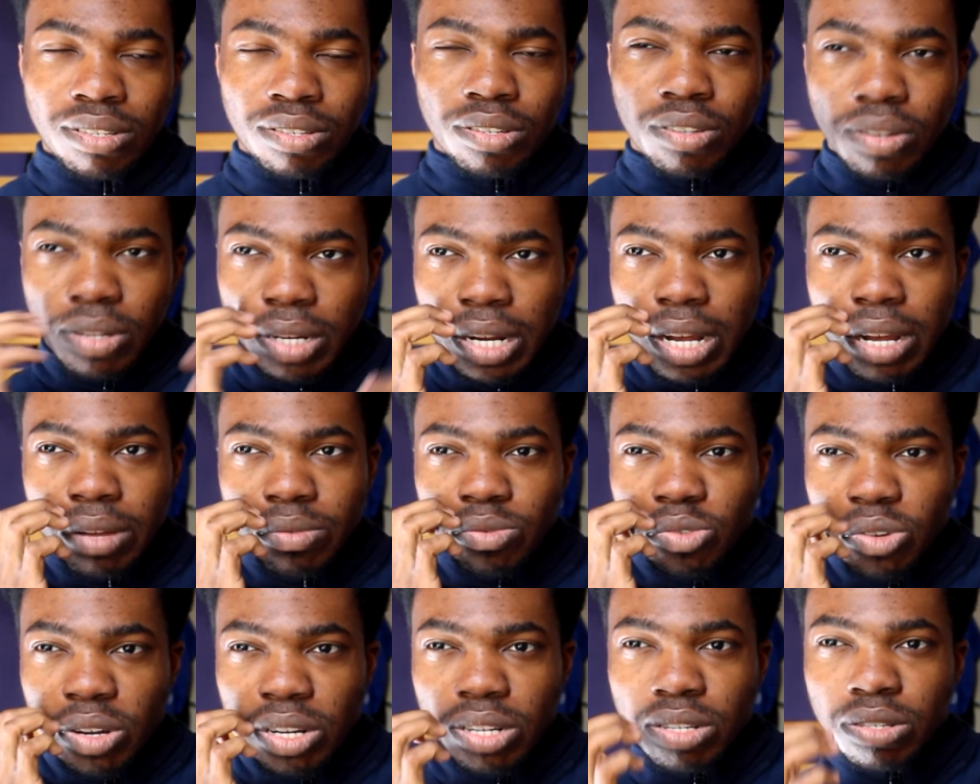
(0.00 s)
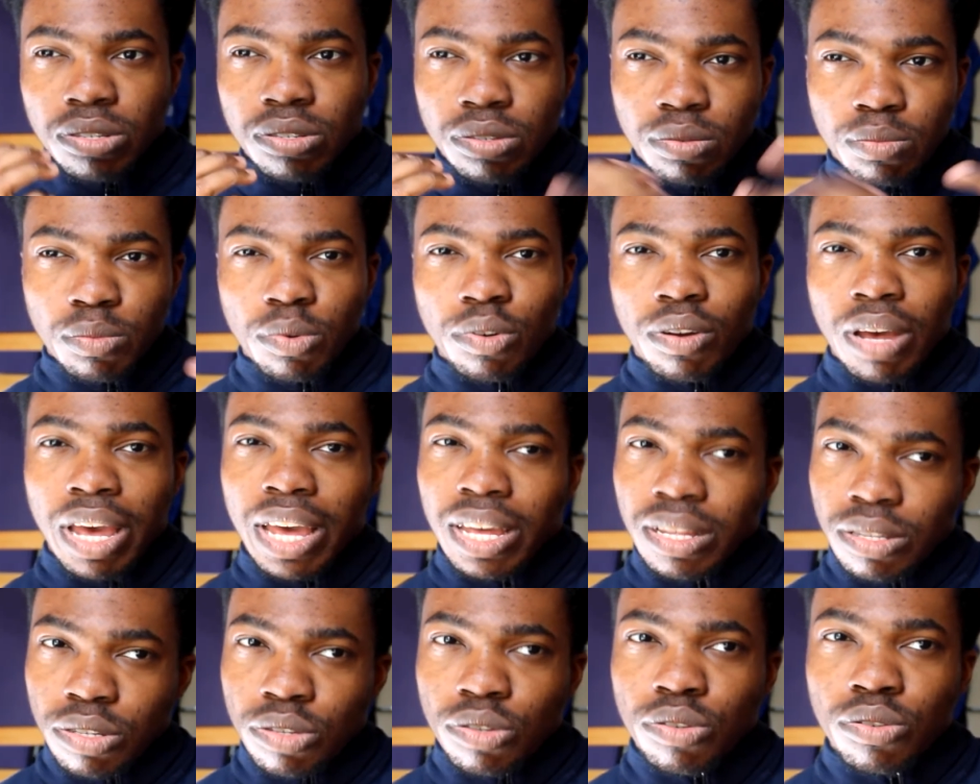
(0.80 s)
So now I'm trying to do more
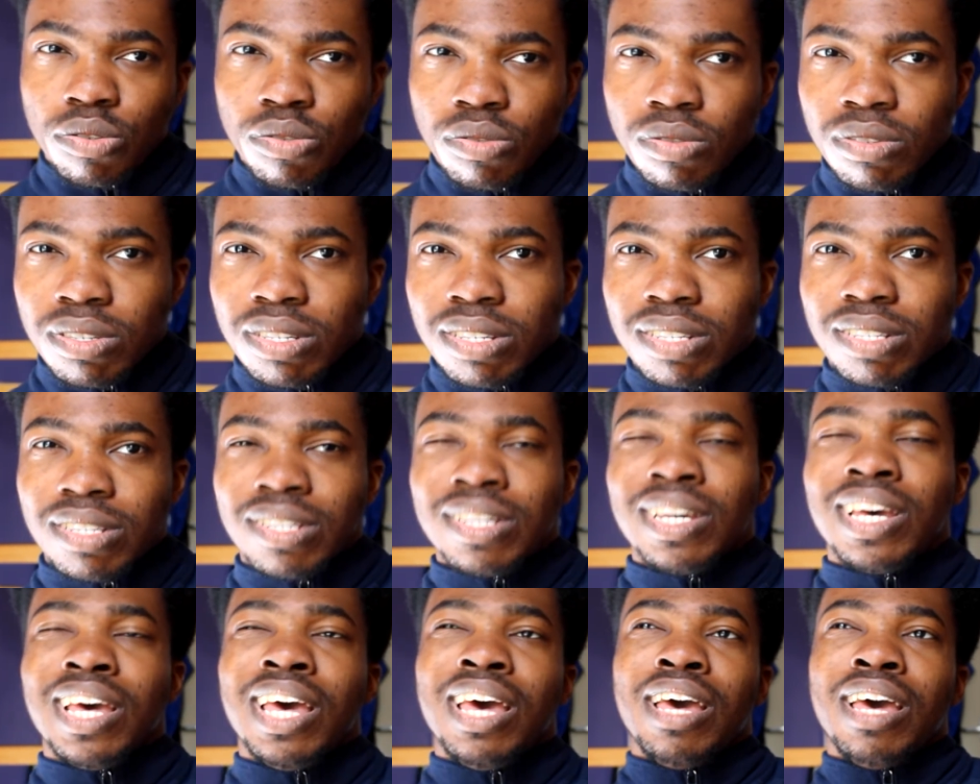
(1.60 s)
A2s and